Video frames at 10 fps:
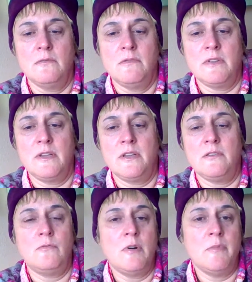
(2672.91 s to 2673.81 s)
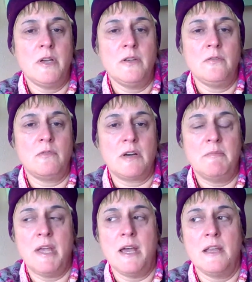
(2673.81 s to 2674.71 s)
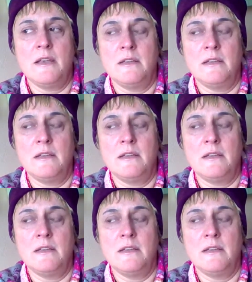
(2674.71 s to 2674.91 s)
Whether you're a woman or a man